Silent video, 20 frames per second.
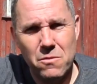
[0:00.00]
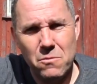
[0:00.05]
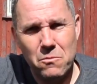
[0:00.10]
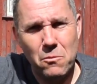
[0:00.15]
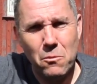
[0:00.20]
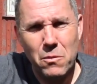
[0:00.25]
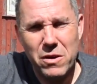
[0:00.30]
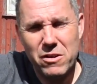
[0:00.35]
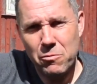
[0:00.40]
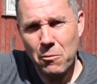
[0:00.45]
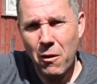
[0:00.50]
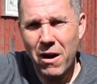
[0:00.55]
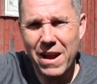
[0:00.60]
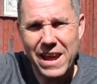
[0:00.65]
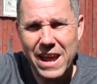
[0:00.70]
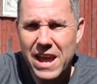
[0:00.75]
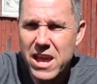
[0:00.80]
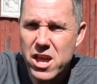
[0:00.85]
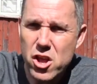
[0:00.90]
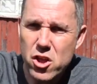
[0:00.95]
which
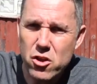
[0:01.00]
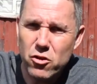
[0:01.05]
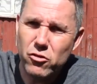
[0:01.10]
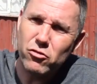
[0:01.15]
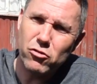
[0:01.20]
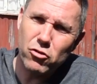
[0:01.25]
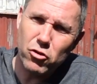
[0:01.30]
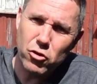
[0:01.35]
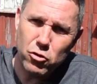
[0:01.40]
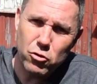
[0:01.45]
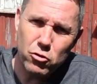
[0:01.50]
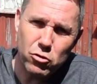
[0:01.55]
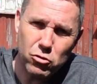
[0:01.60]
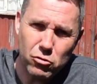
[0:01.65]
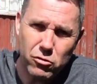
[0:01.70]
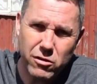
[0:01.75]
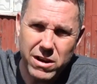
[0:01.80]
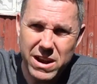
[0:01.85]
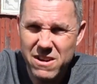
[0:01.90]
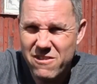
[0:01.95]
might get used 2,
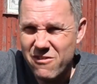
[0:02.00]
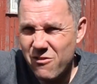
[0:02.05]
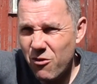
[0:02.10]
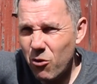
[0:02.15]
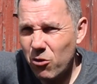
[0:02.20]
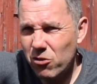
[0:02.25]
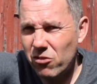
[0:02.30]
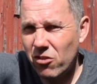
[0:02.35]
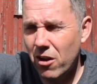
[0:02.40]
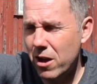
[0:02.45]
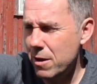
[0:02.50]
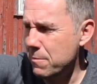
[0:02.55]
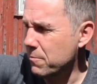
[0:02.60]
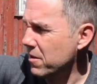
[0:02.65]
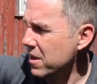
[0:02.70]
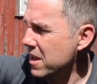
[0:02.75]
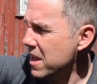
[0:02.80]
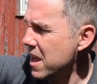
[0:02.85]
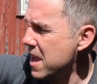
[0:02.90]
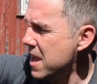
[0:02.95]
3, 4
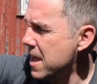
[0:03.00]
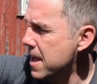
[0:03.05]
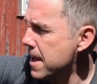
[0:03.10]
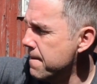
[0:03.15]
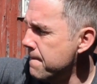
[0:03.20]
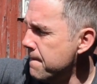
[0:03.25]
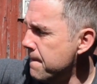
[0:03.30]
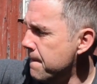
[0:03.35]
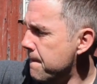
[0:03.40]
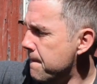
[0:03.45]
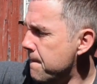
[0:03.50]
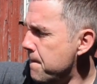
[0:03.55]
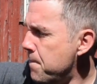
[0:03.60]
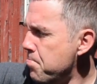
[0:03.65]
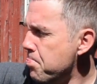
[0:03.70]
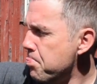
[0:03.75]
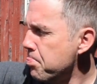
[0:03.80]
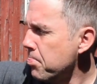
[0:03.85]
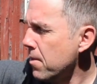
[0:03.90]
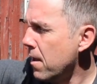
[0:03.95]
times a year,
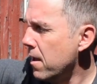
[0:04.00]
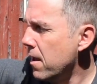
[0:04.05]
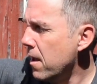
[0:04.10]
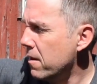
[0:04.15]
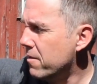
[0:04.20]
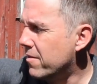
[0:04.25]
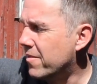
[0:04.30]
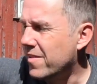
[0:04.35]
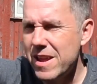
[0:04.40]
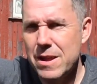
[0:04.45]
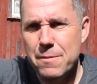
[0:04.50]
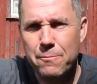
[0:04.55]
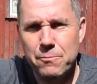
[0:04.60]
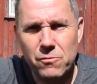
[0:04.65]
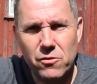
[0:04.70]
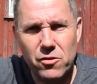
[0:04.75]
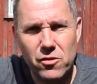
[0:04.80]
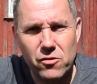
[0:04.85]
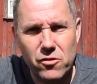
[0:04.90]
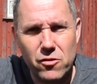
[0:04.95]

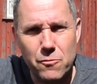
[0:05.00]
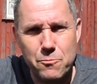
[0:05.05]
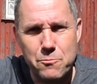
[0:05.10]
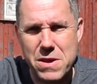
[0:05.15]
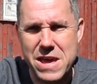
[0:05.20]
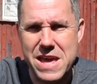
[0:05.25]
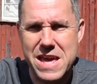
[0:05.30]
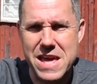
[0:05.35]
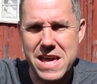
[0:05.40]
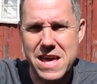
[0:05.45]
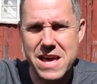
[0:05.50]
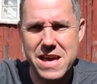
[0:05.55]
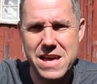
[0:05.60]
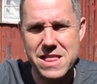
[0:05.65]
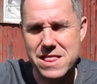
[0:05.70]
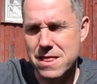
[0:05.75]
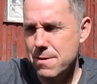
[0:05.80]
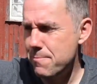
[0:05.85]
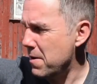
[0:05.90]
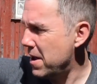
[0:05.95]
seemed to be
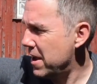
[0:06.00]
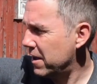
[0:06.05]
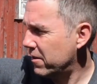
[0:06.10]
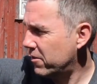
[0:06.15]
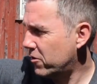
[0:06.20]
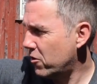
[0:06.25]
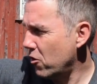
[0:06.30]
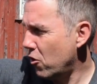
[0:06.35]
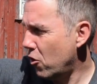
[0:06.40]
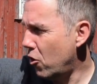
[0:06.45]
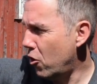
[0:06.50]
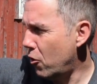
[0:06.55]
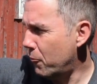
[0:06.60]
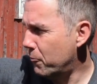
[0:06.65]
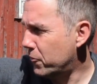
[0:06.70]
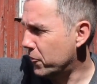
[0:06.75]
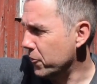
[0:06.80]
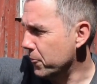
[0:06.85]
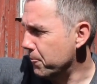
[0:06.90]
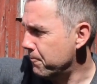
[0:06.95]
the best
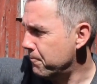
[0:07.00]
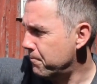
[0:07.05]
option.